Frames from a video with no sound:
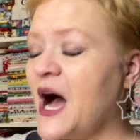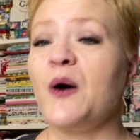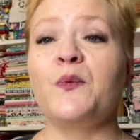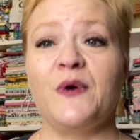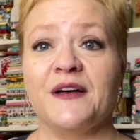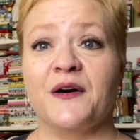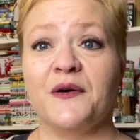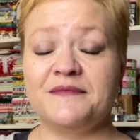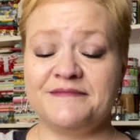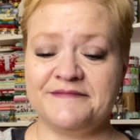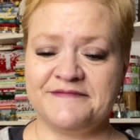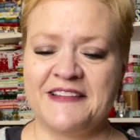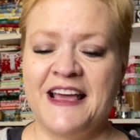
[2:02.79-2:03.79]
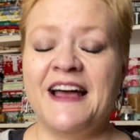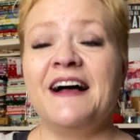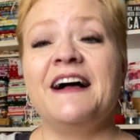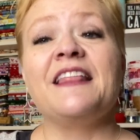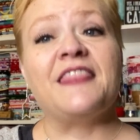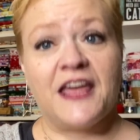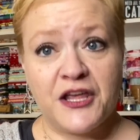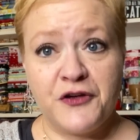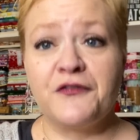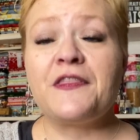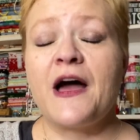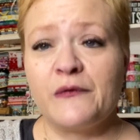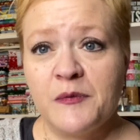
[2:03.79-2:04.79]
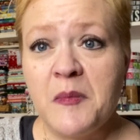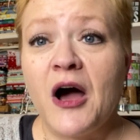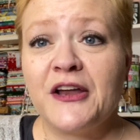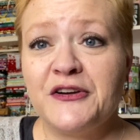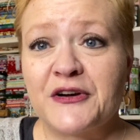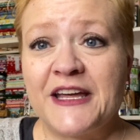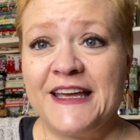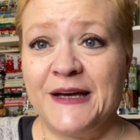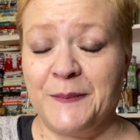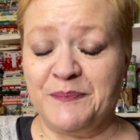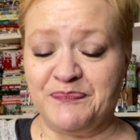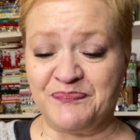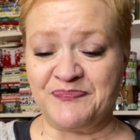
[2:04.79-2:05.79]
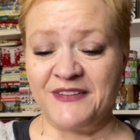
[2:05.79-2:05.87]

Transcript: I will. Thank you for that reminder, Kim.